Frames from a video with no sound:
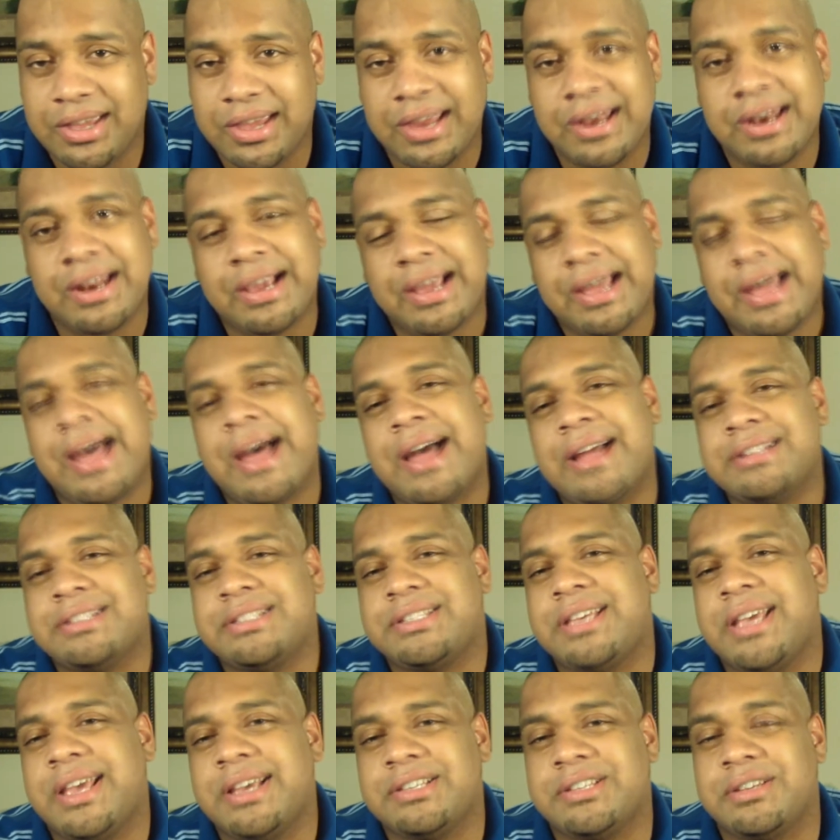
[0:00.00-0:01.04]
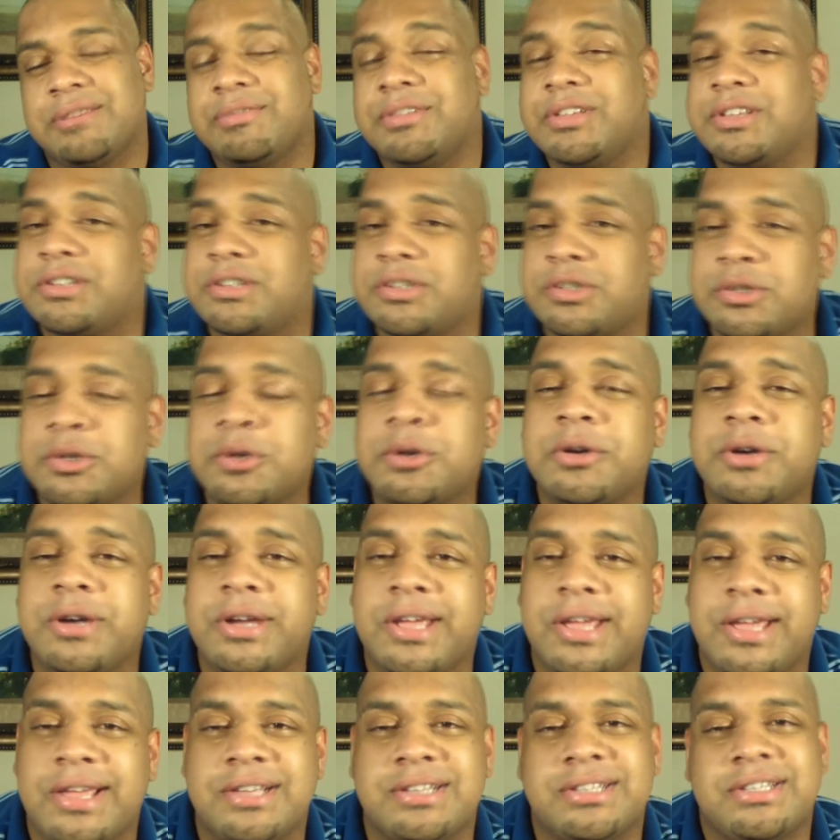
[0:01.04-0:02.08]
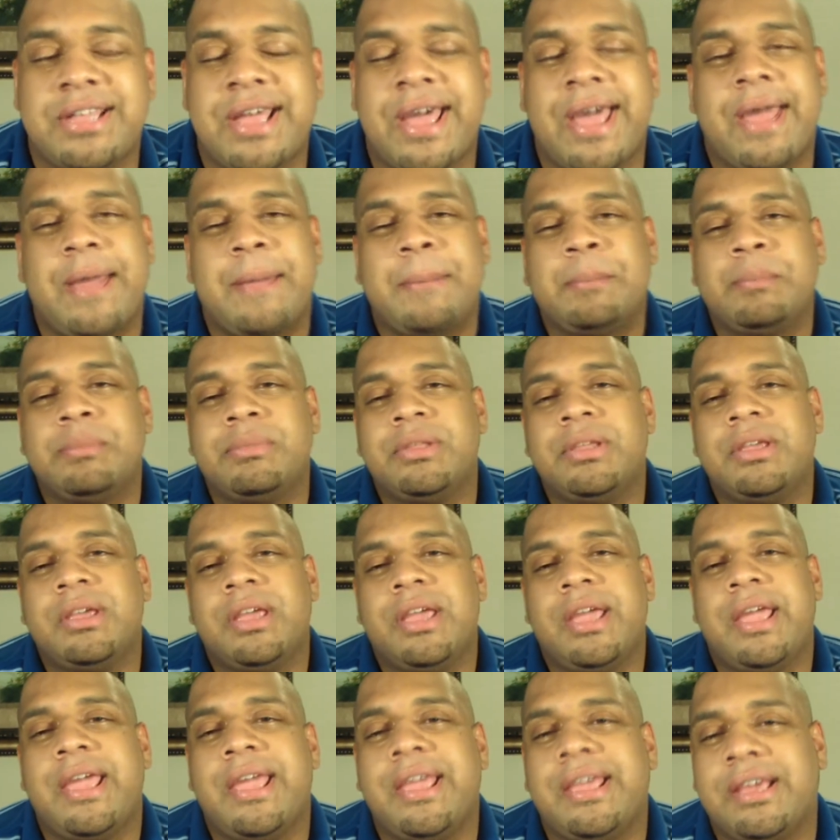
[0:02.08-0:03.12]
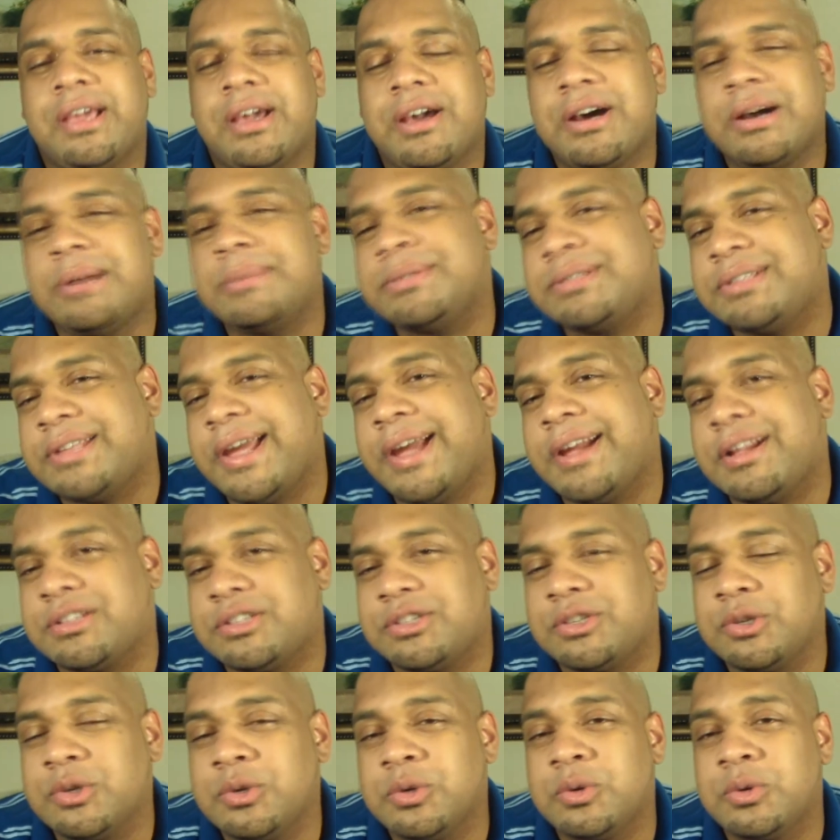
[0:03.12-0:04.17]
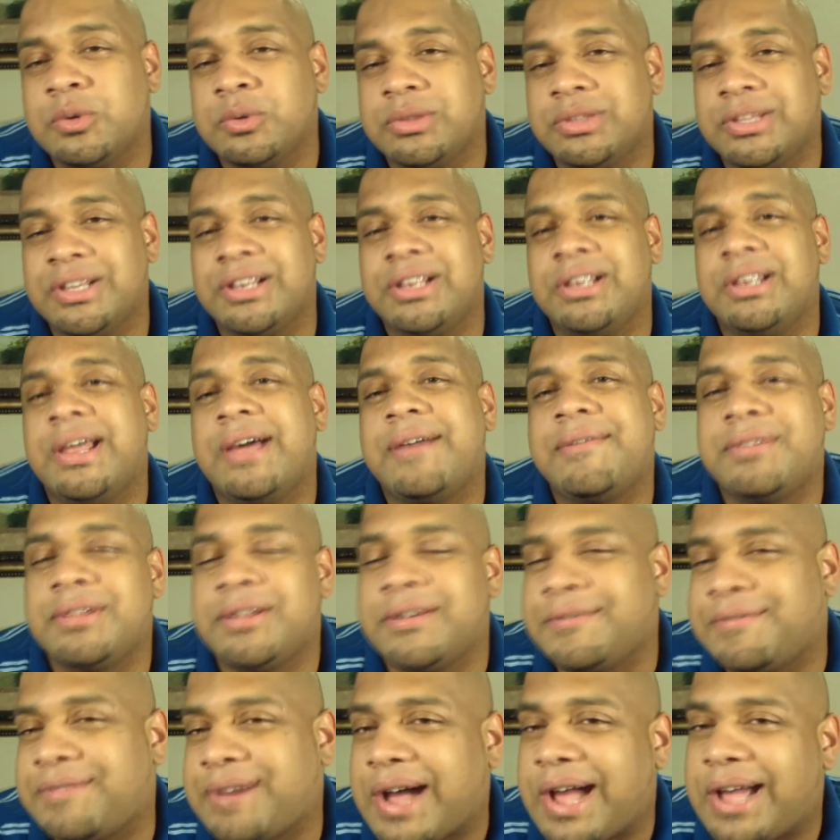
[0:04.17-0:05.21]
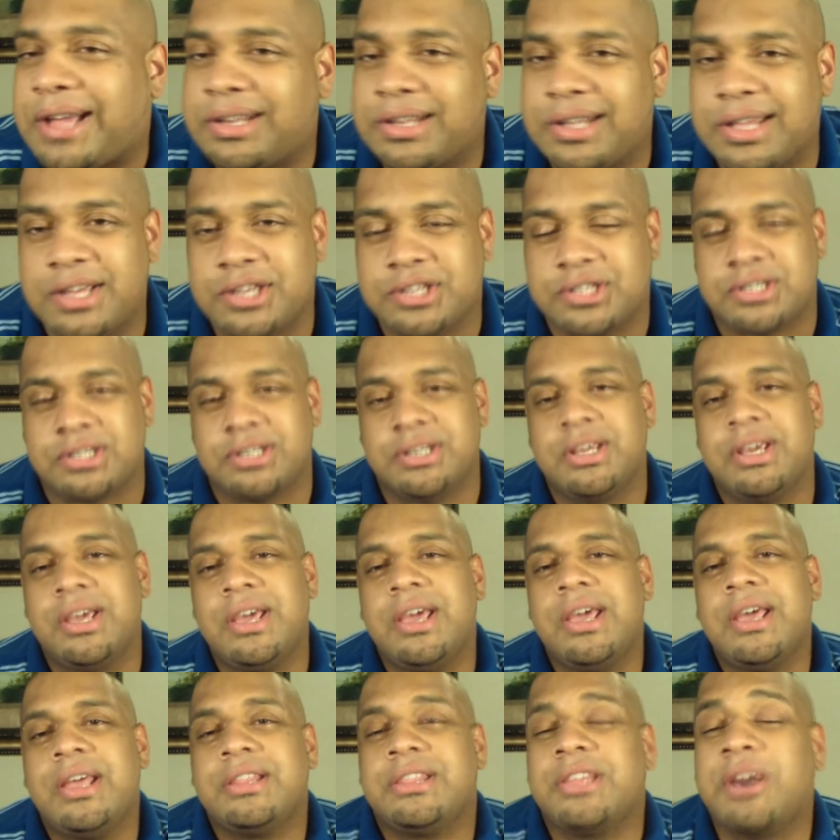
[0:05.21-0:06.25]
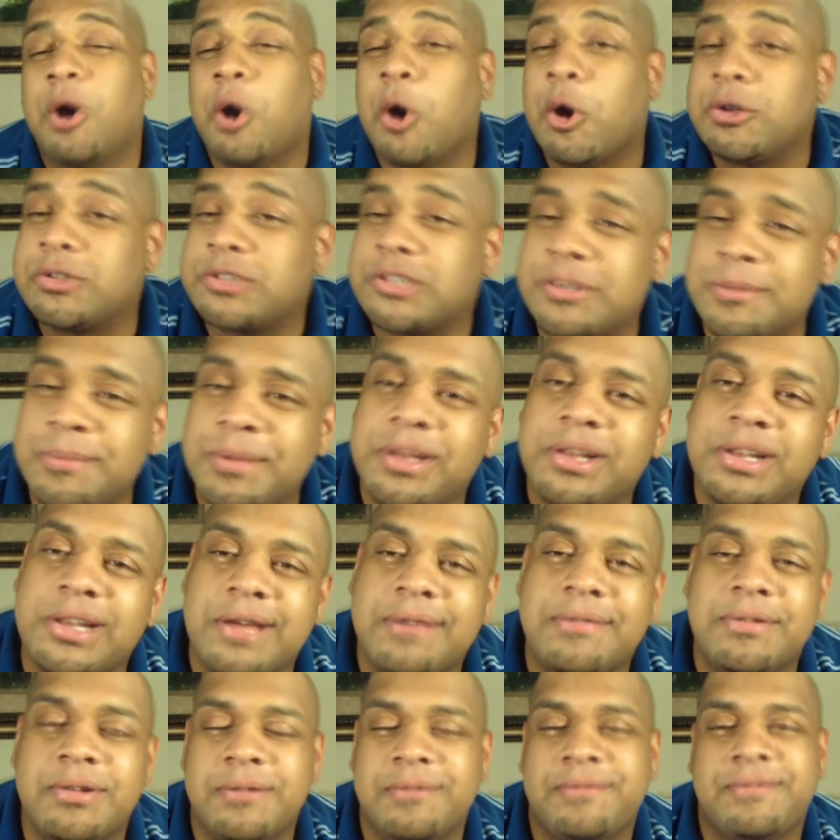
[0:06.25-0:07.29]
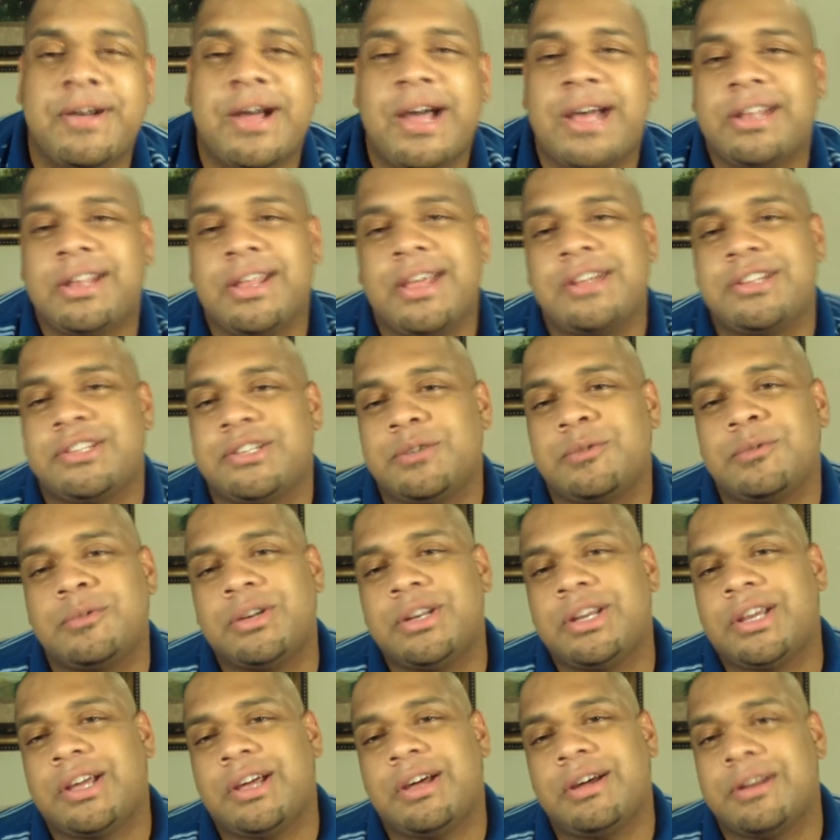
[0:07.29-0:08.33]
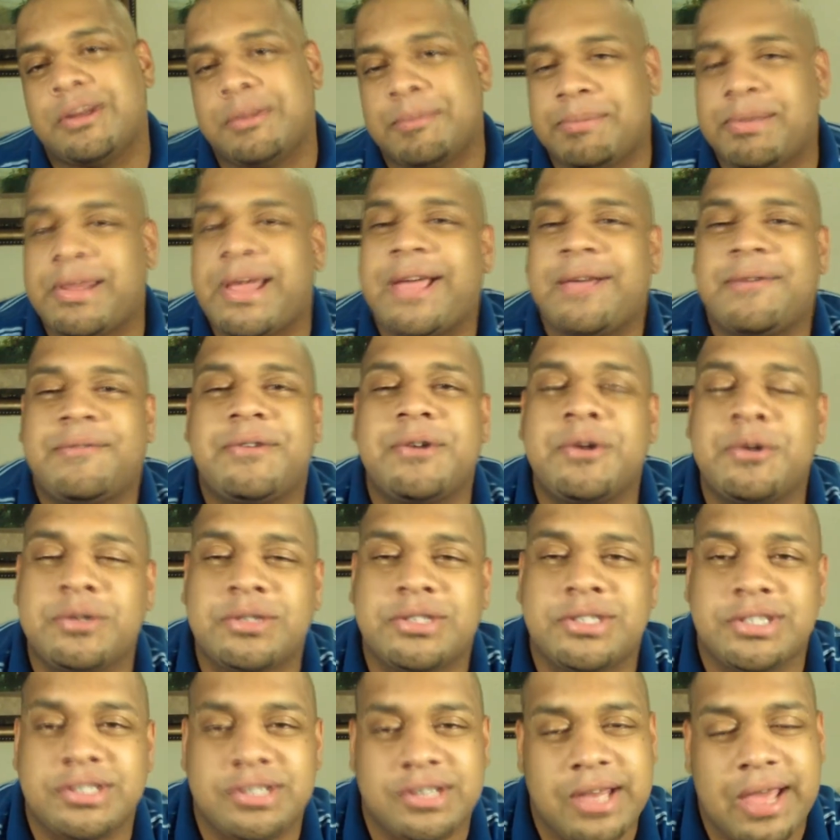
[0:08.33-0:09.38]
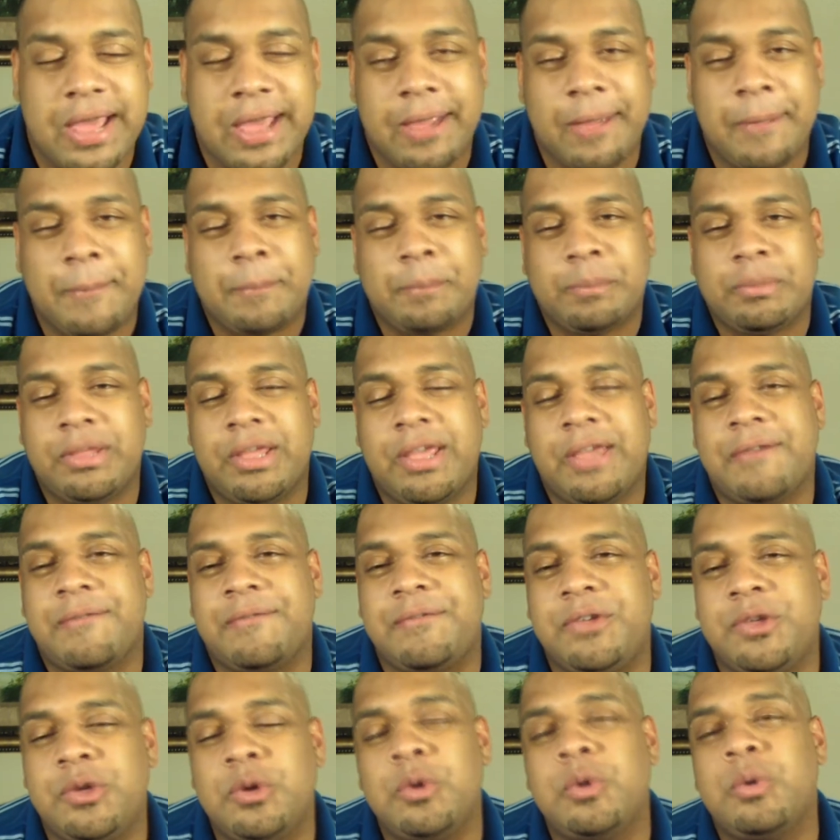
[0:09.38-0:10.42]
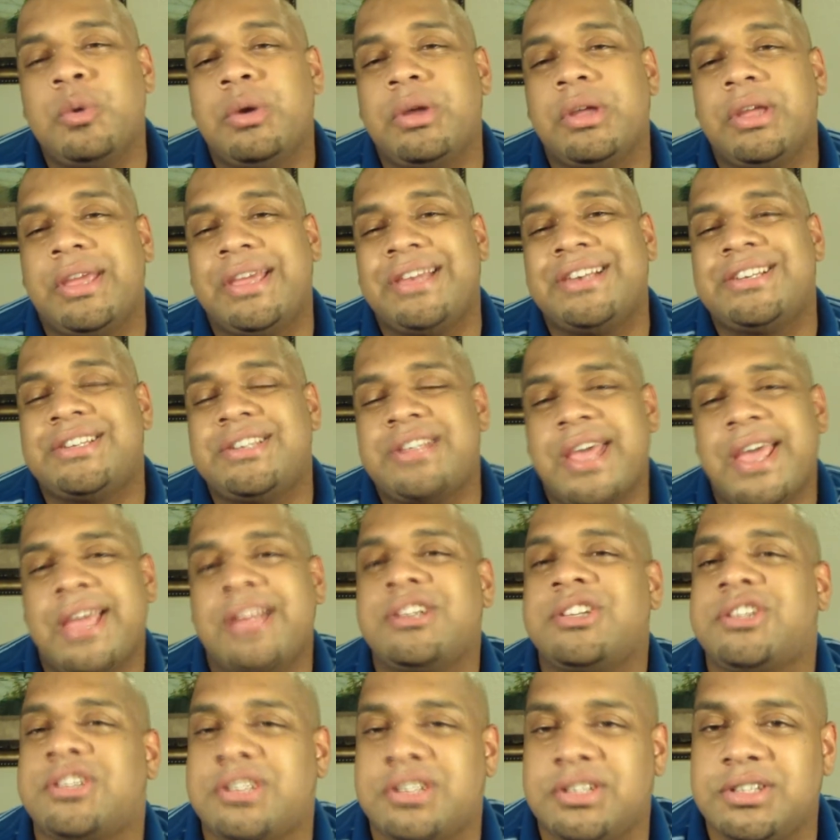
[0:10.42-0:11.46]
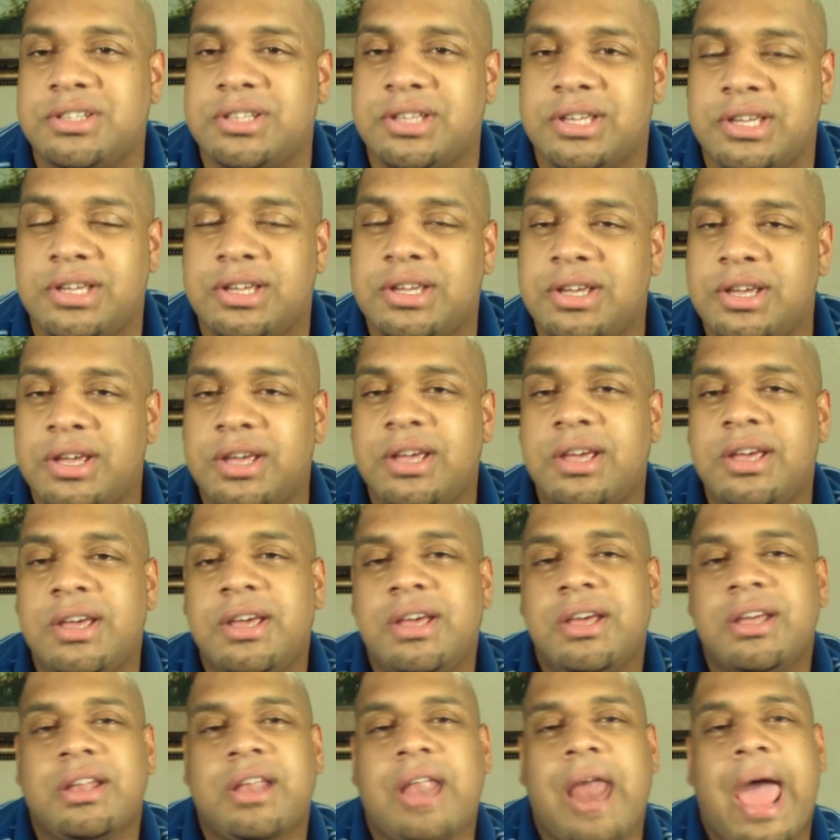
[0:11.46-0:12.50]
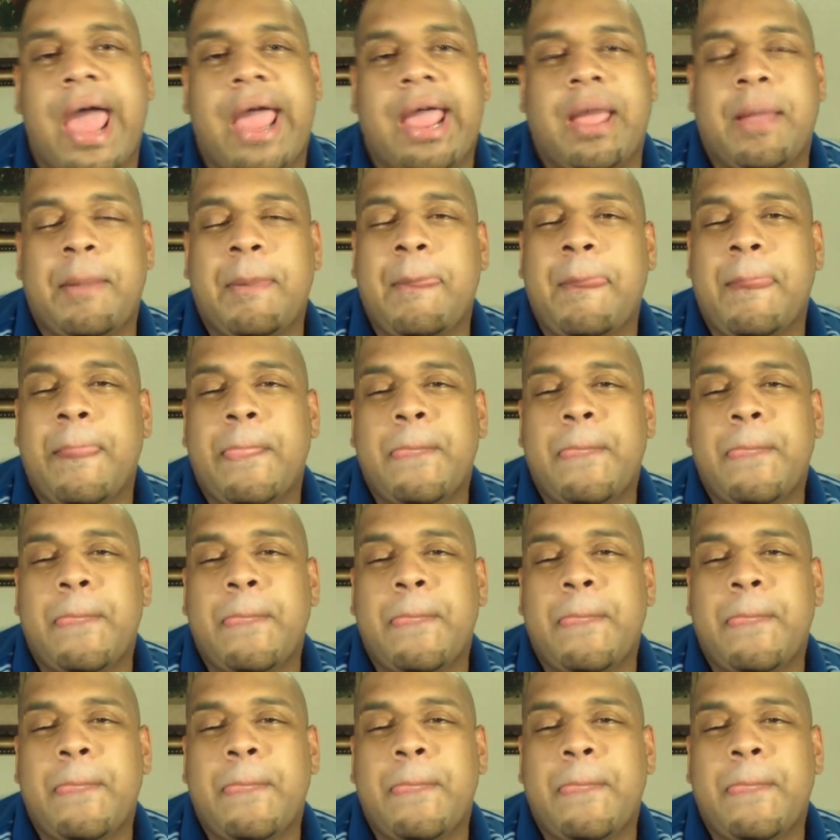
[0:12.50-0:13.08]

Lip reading: in the context of this story is that it comes down to the level of violation. The ultimate level of violation when it comes to black folks is, like, if you intentionally, like,